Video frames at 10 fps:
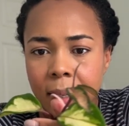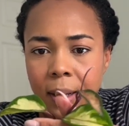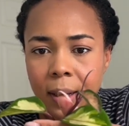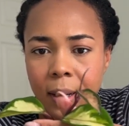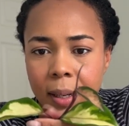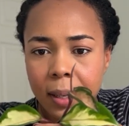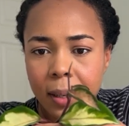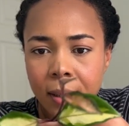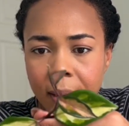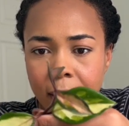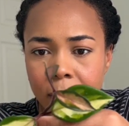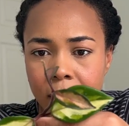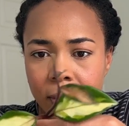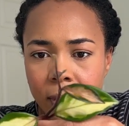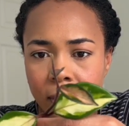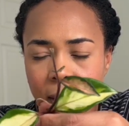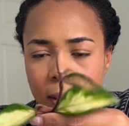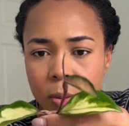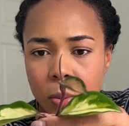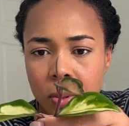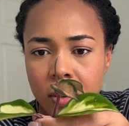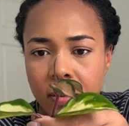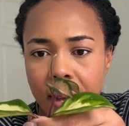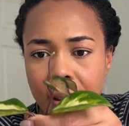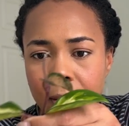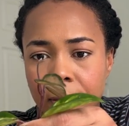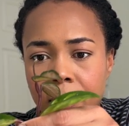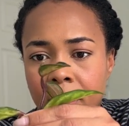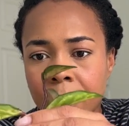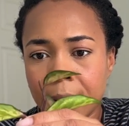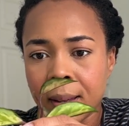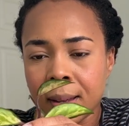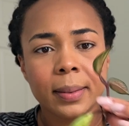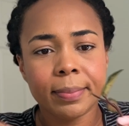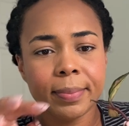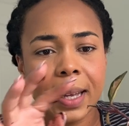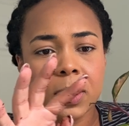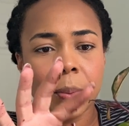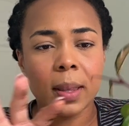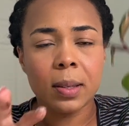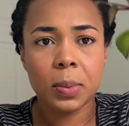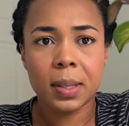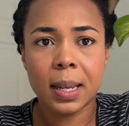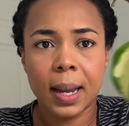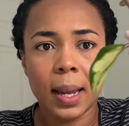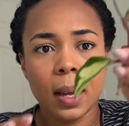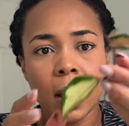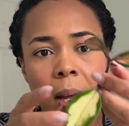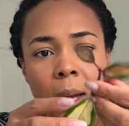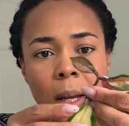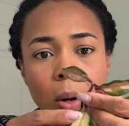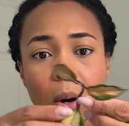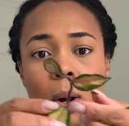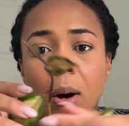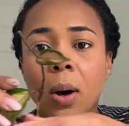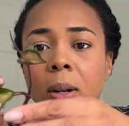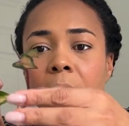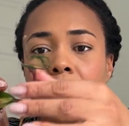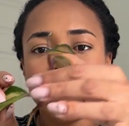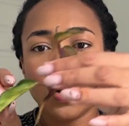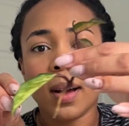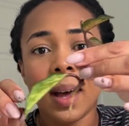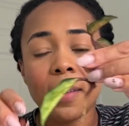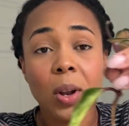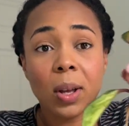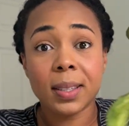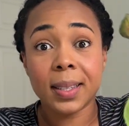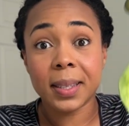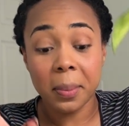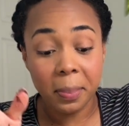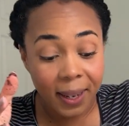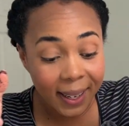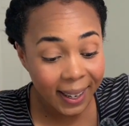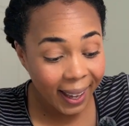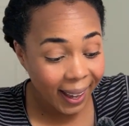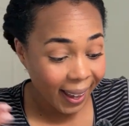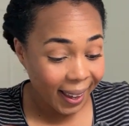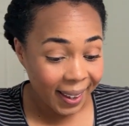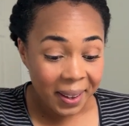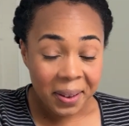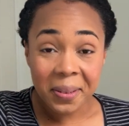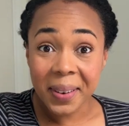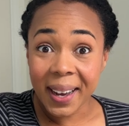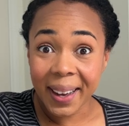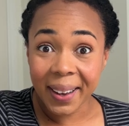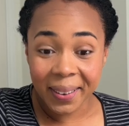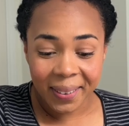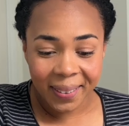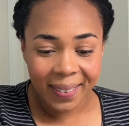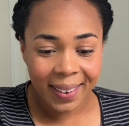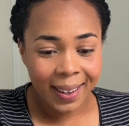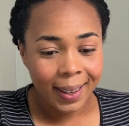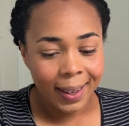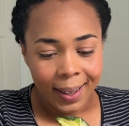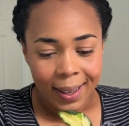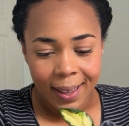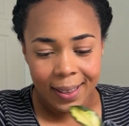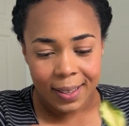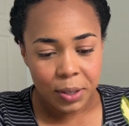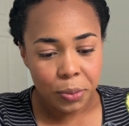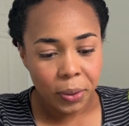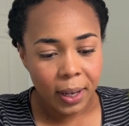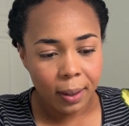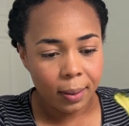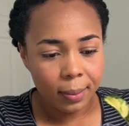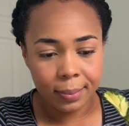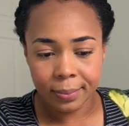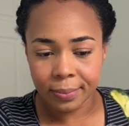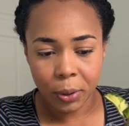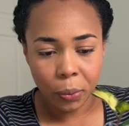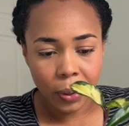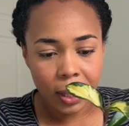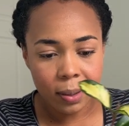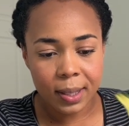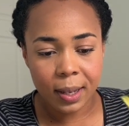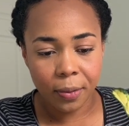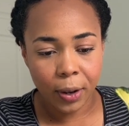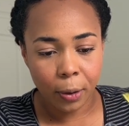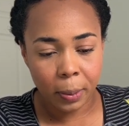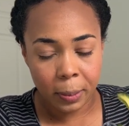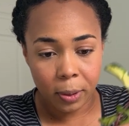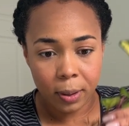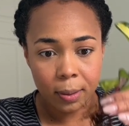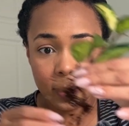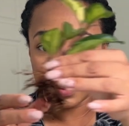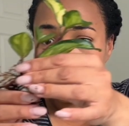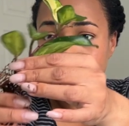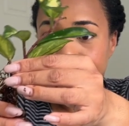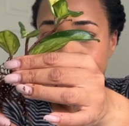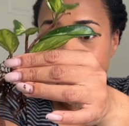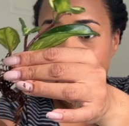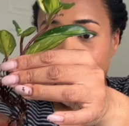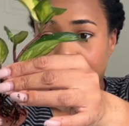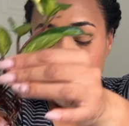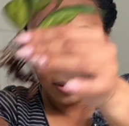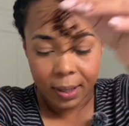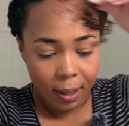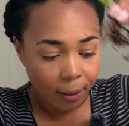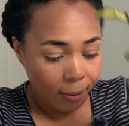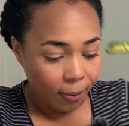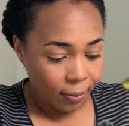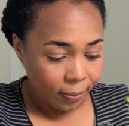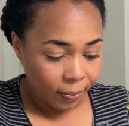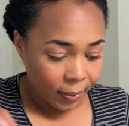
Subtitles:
I don't even think this will survive. That's why this was dying. Oh no, I've lost this completely. Wow. This is real stuff here, people. Real stuff.